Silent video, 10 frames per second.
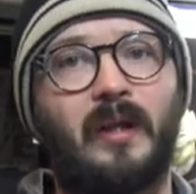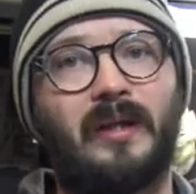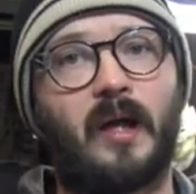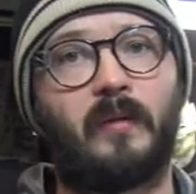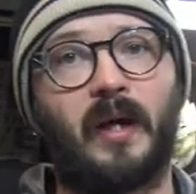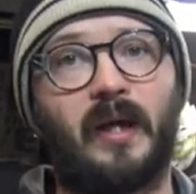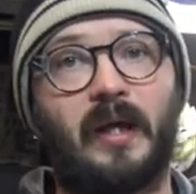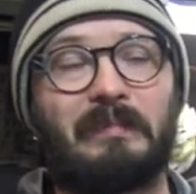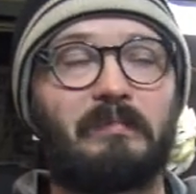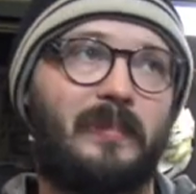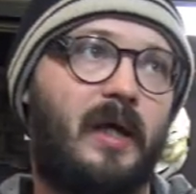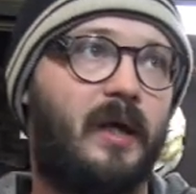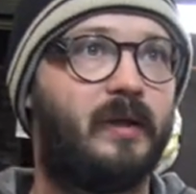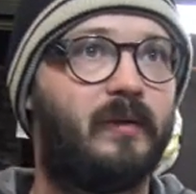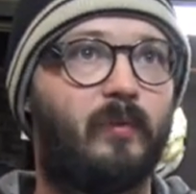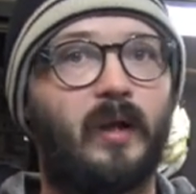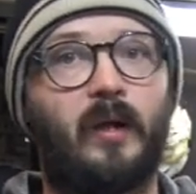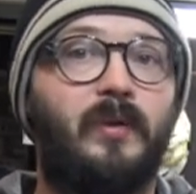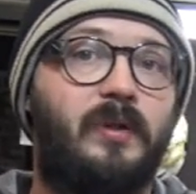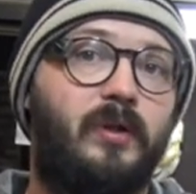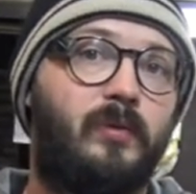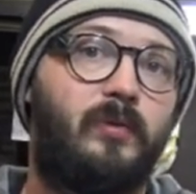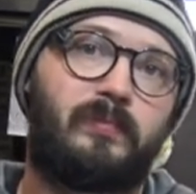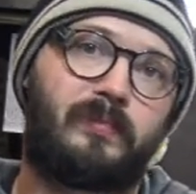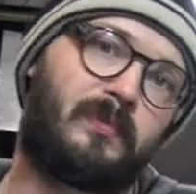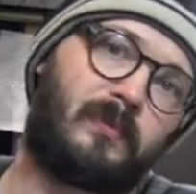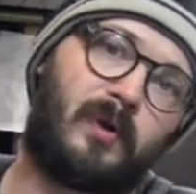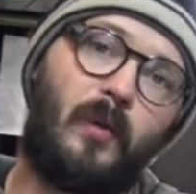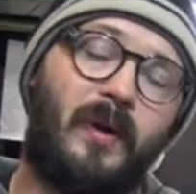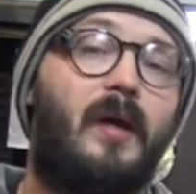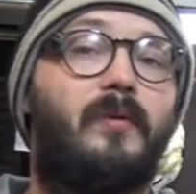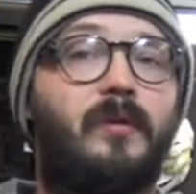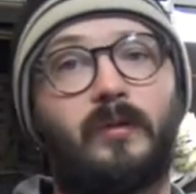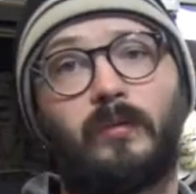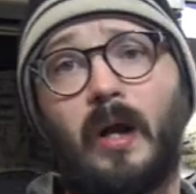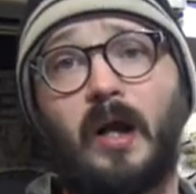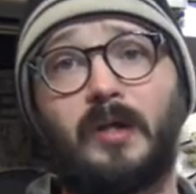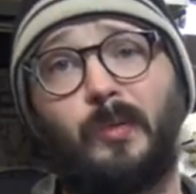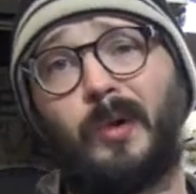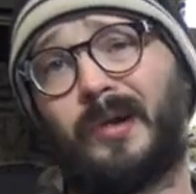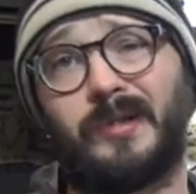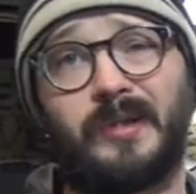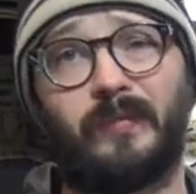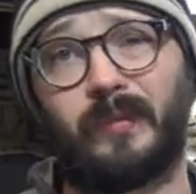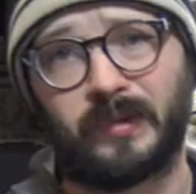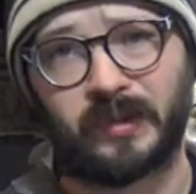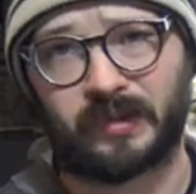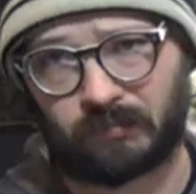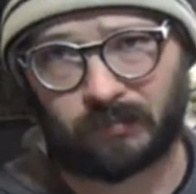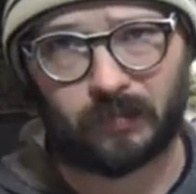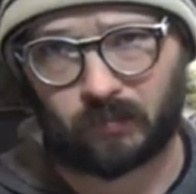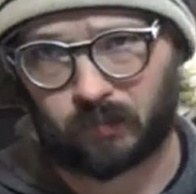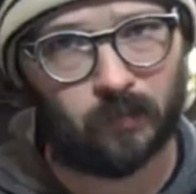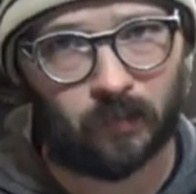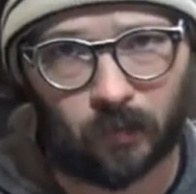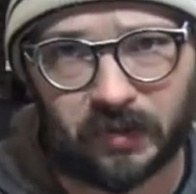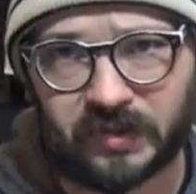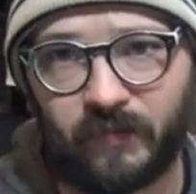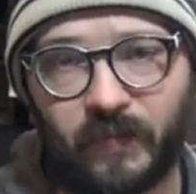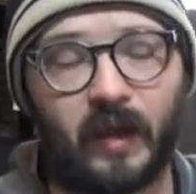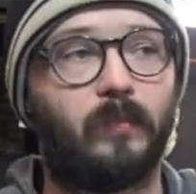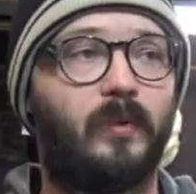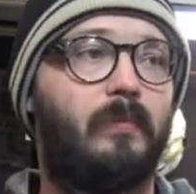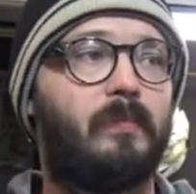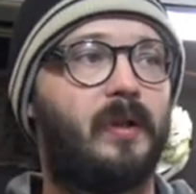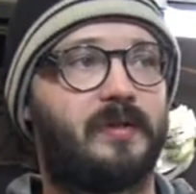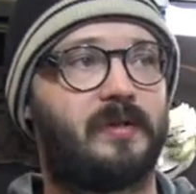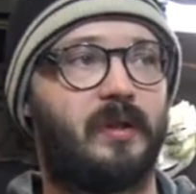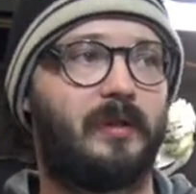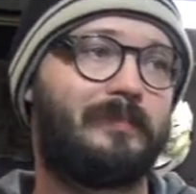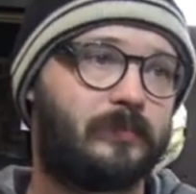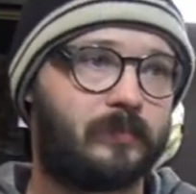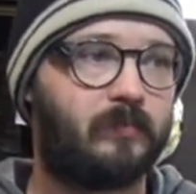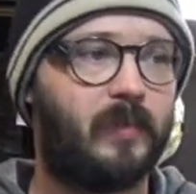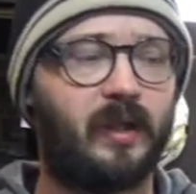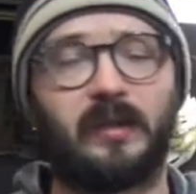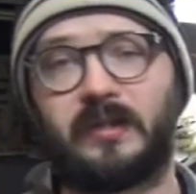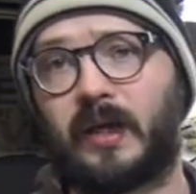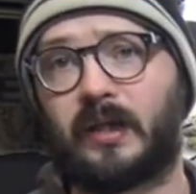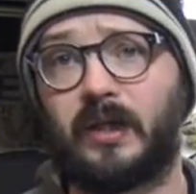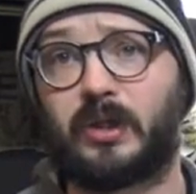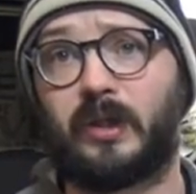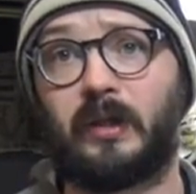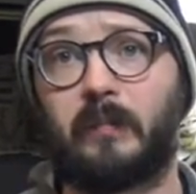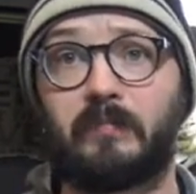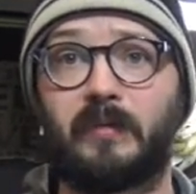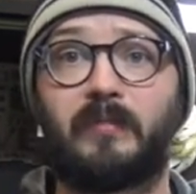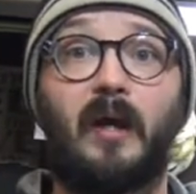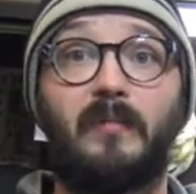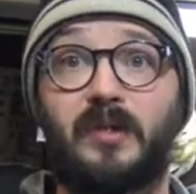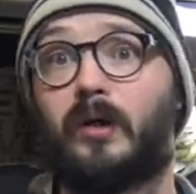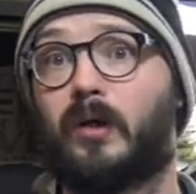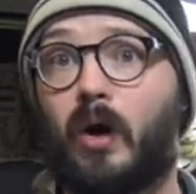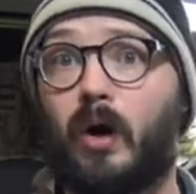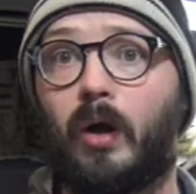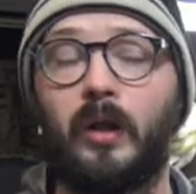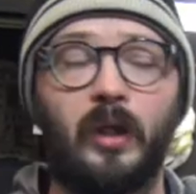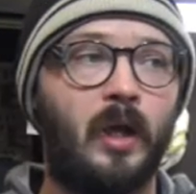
a lot of my kind of what I would do going out into the garage and working on stuff just wasn't available. Plus, being a technician, I'm sometimes on call.